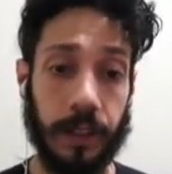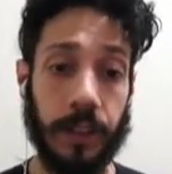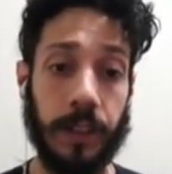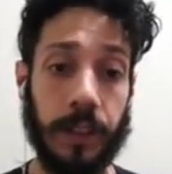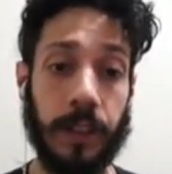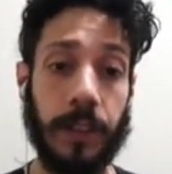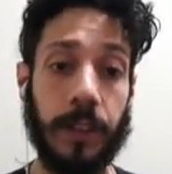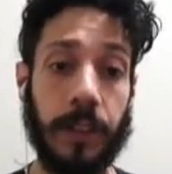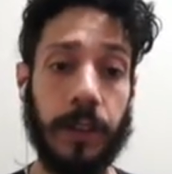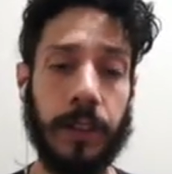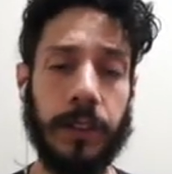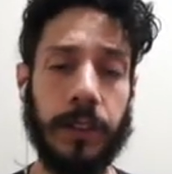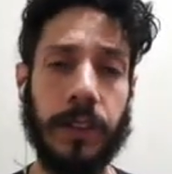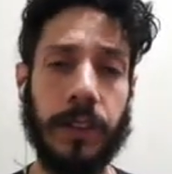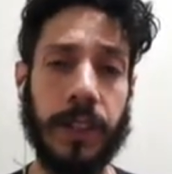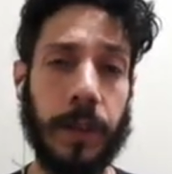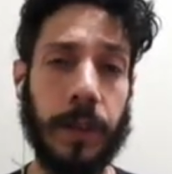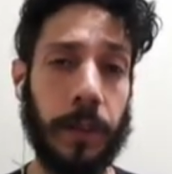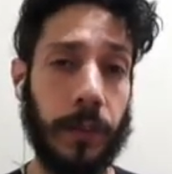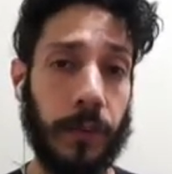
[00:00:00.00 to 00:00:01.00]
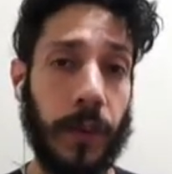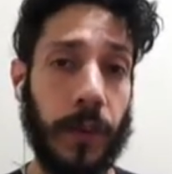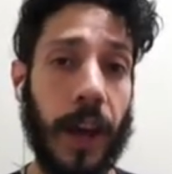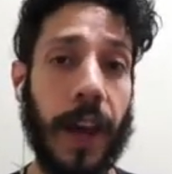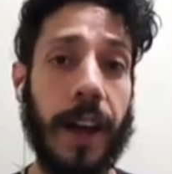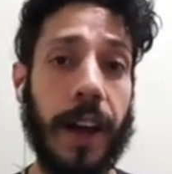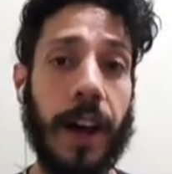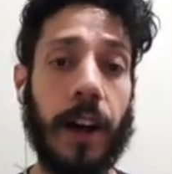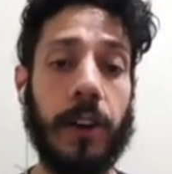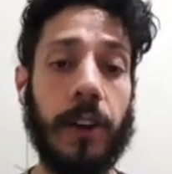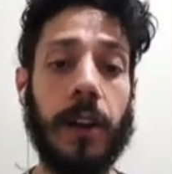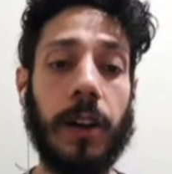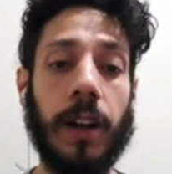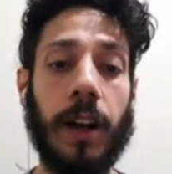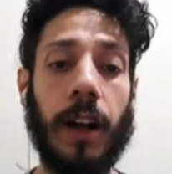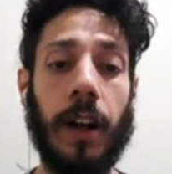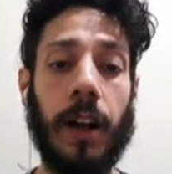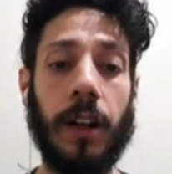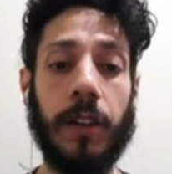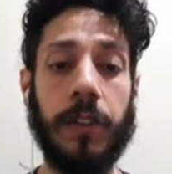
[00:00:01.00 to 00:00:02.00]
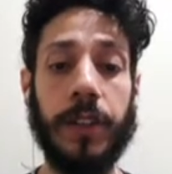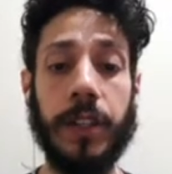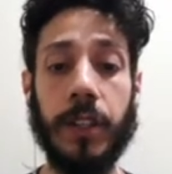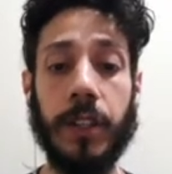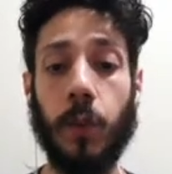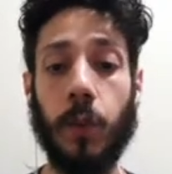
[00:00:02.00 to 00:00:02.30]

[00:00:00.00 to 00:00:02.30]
To simplify, I'll call this